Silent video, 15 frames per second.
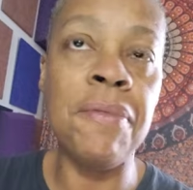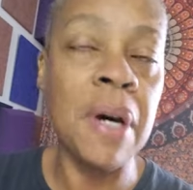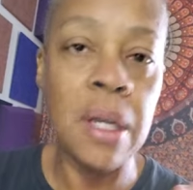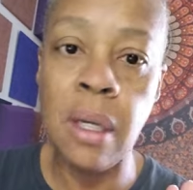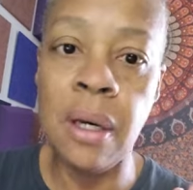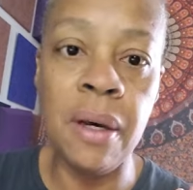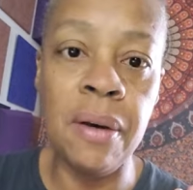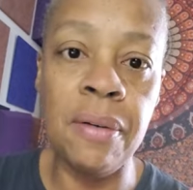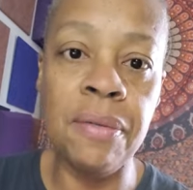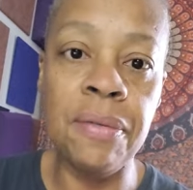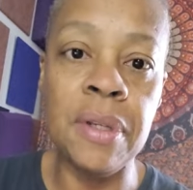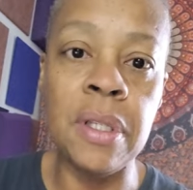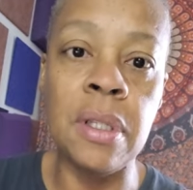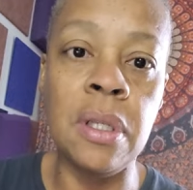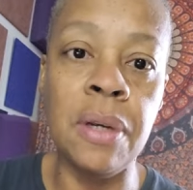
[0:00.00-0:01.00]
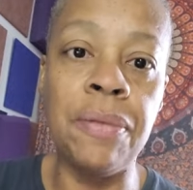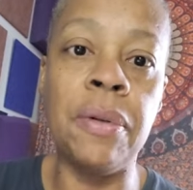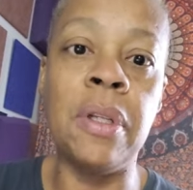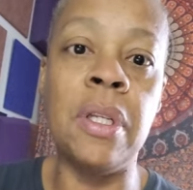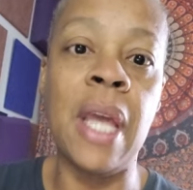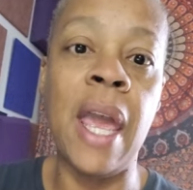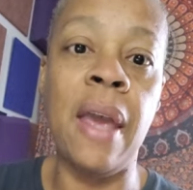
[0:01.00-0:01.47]
fun of, is
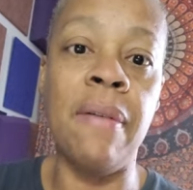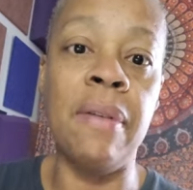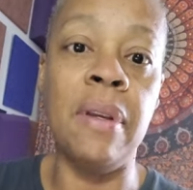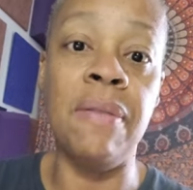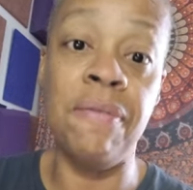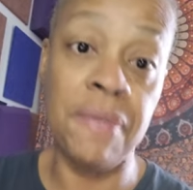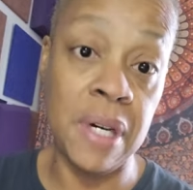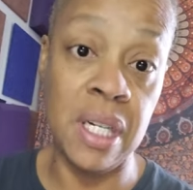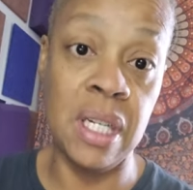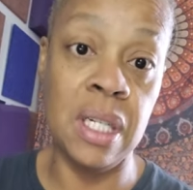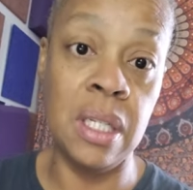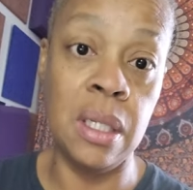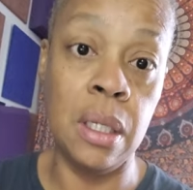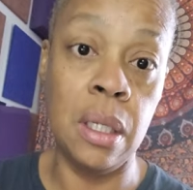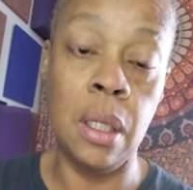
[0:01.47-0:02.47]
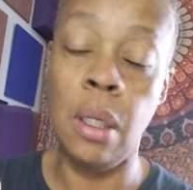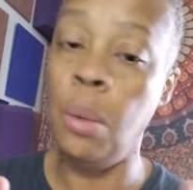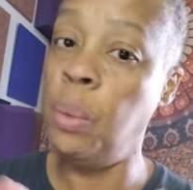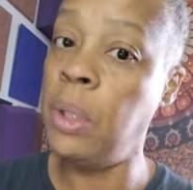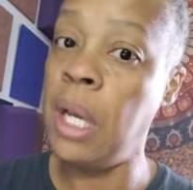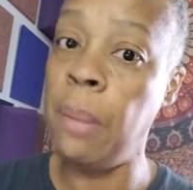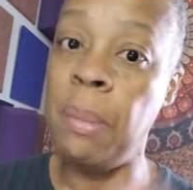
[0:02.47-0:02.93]
different to having fun.
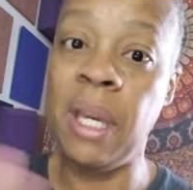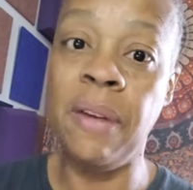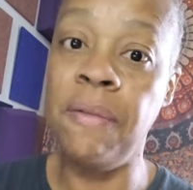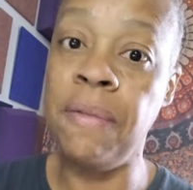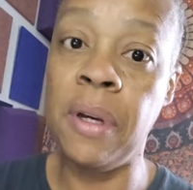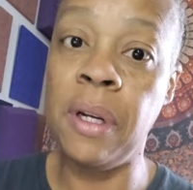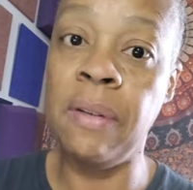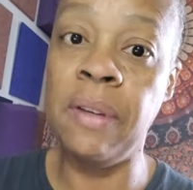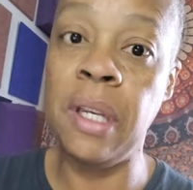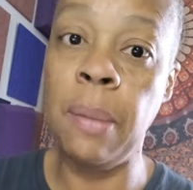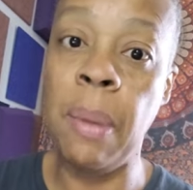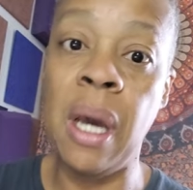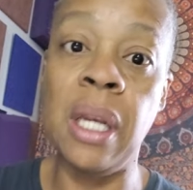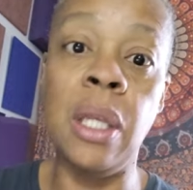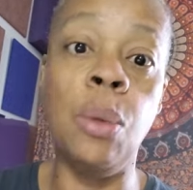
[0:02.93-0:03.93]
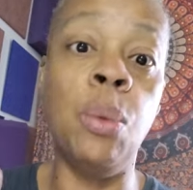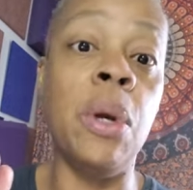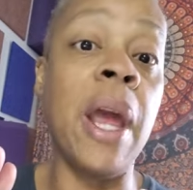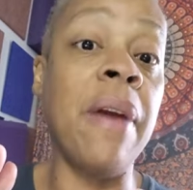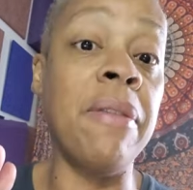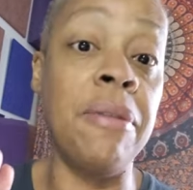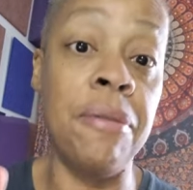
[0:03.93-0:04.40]
We're not making fun of anybody. We're
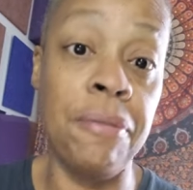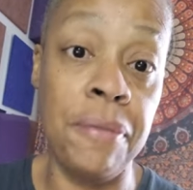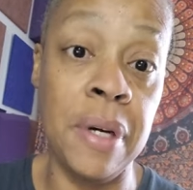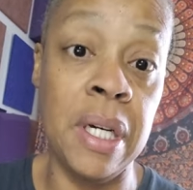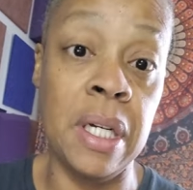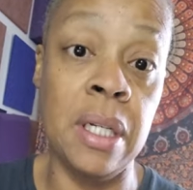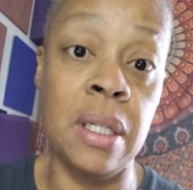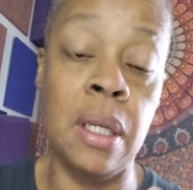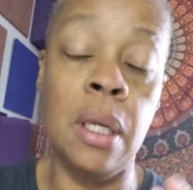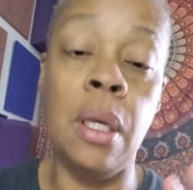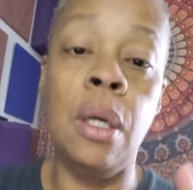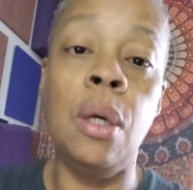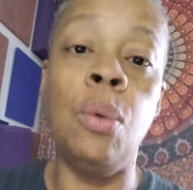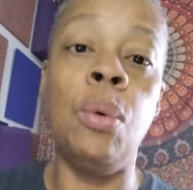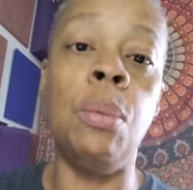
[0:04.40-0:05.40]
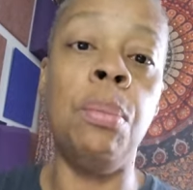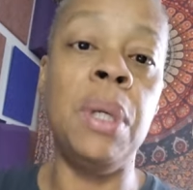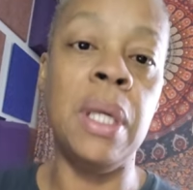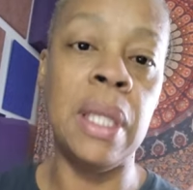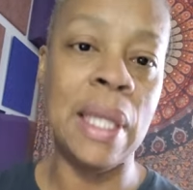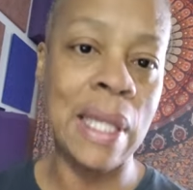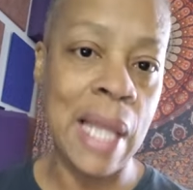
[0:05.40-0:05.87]
having fun. We're
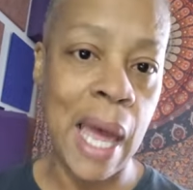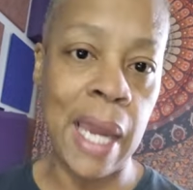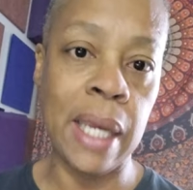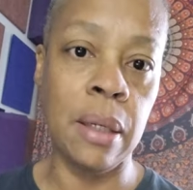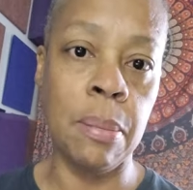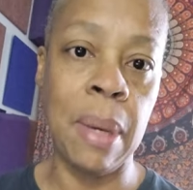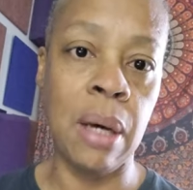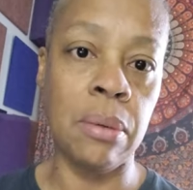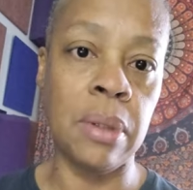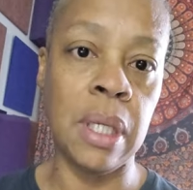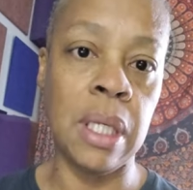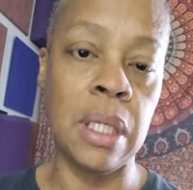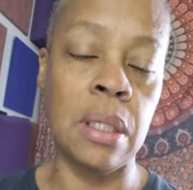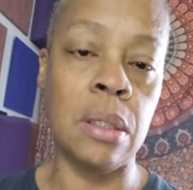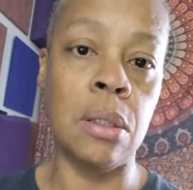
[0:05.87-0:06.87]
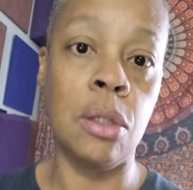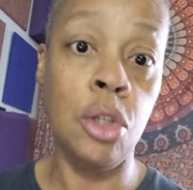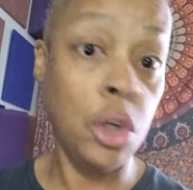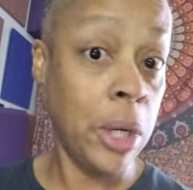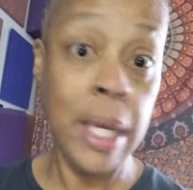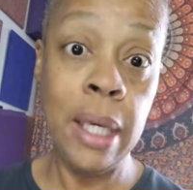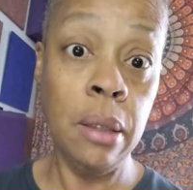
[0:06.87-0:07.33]
being light about things.
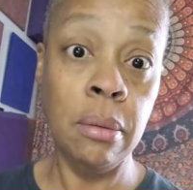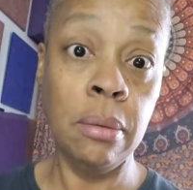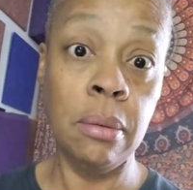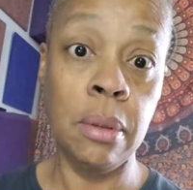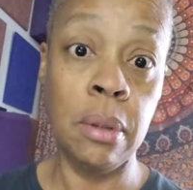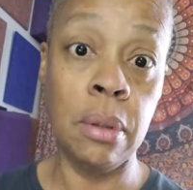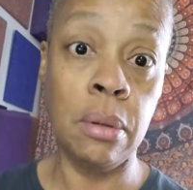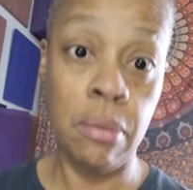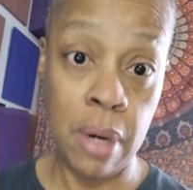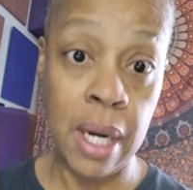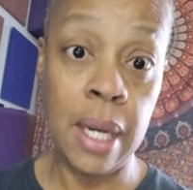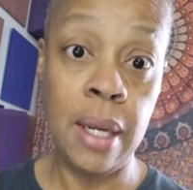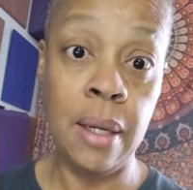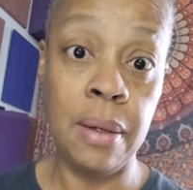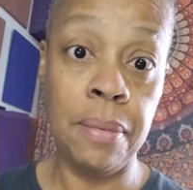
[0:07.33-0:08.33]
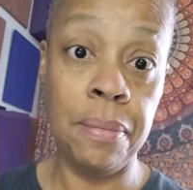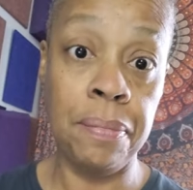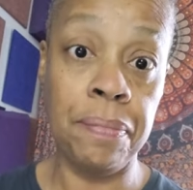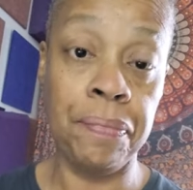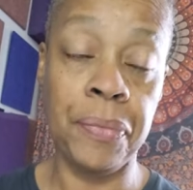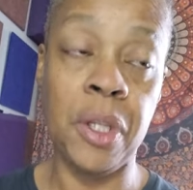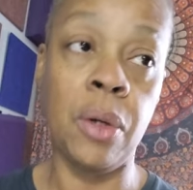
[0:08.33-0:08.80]
You're healed, right?
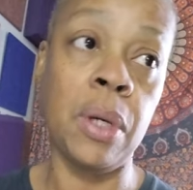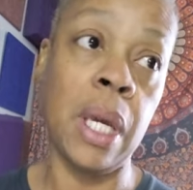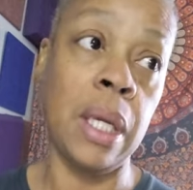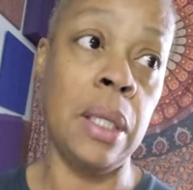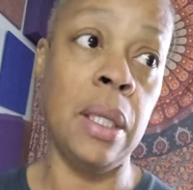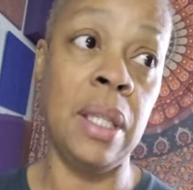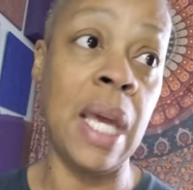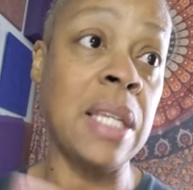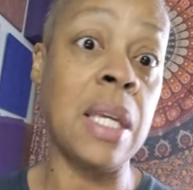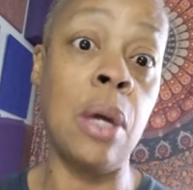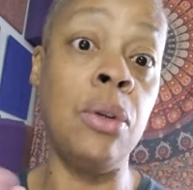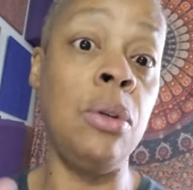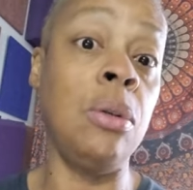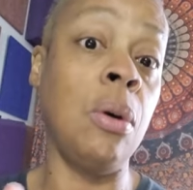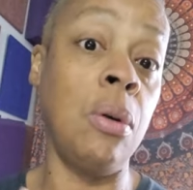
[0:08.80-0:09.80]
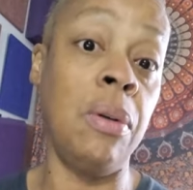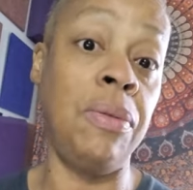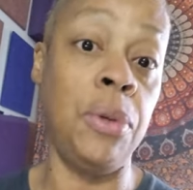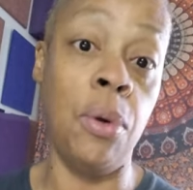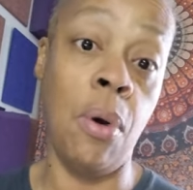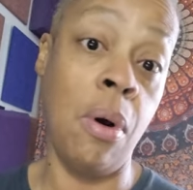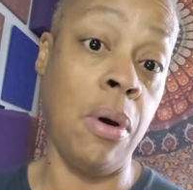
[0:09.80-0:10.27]
Okay, and that's how you know
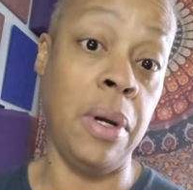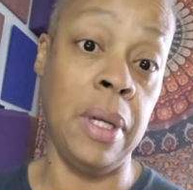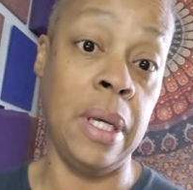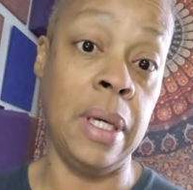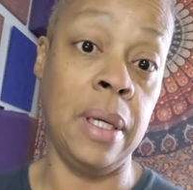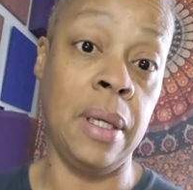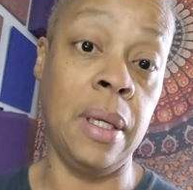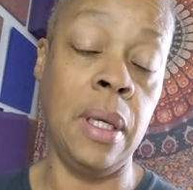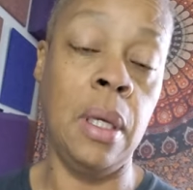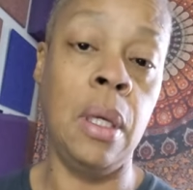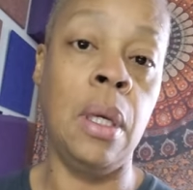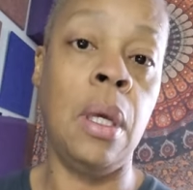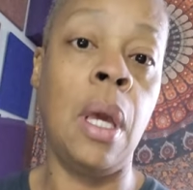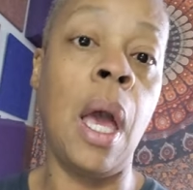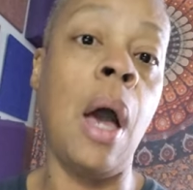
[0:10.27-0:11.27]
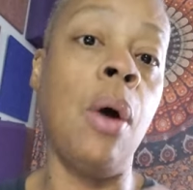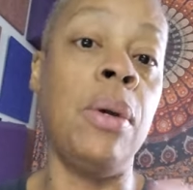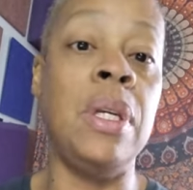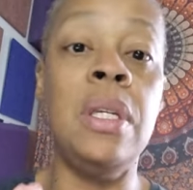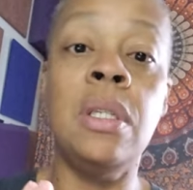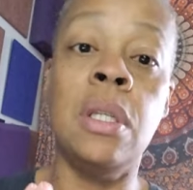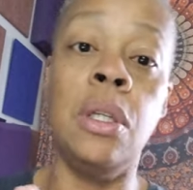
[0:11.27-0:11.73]
if you are or not. How
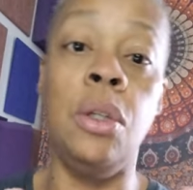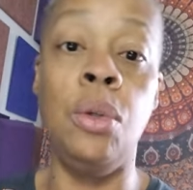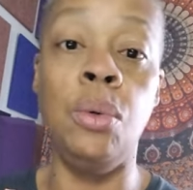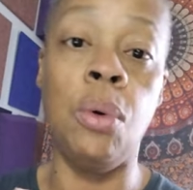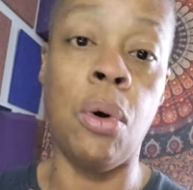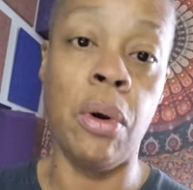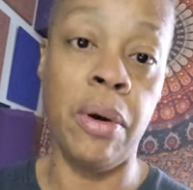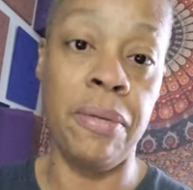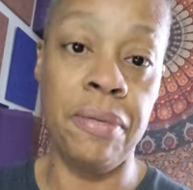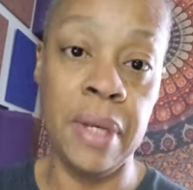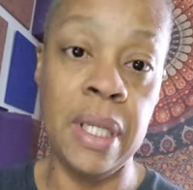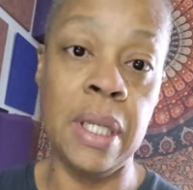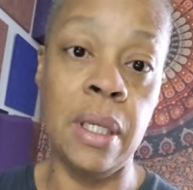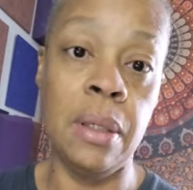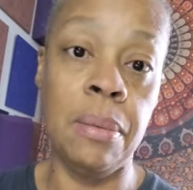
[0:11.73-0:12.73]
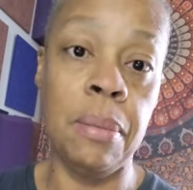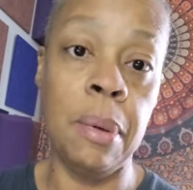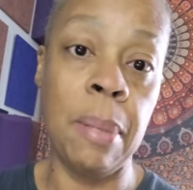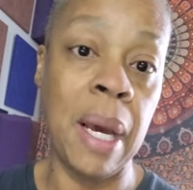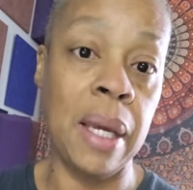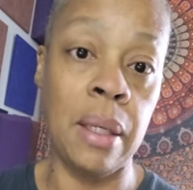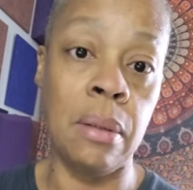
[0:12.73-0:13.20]
easily you are offended
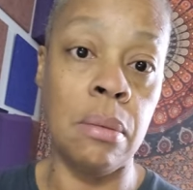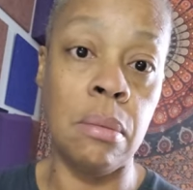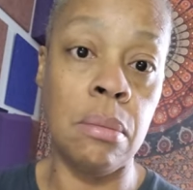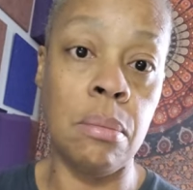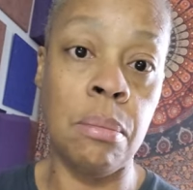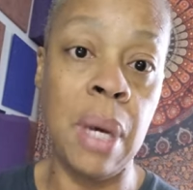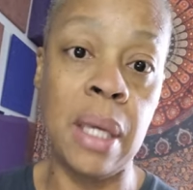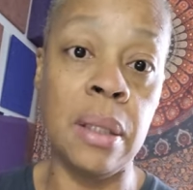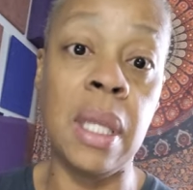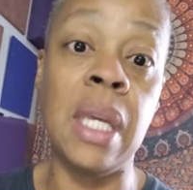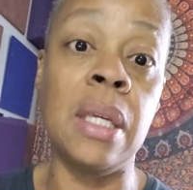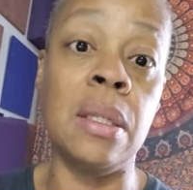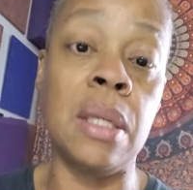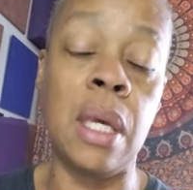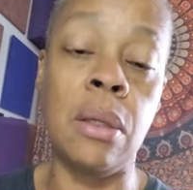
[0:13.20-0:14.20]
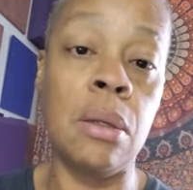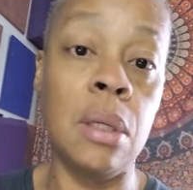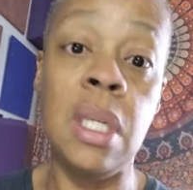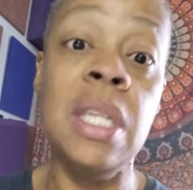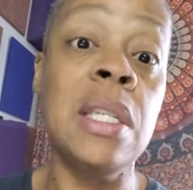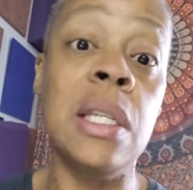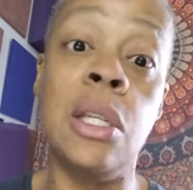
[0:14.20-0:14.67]
by by things that
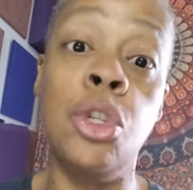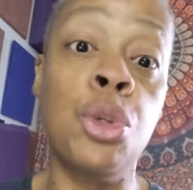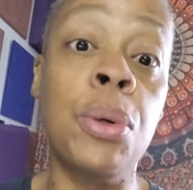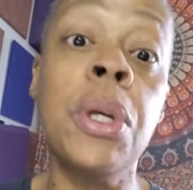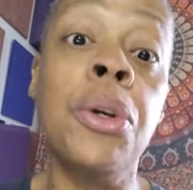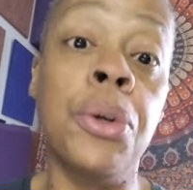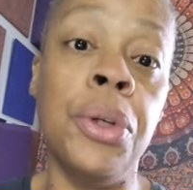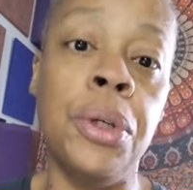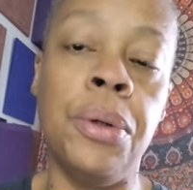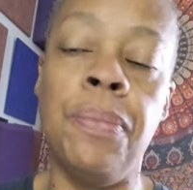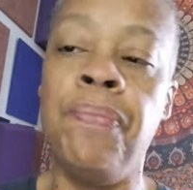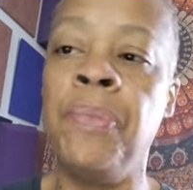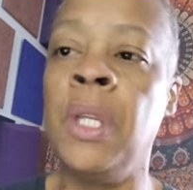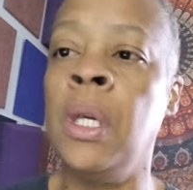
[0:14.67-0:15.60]
easily trigger you.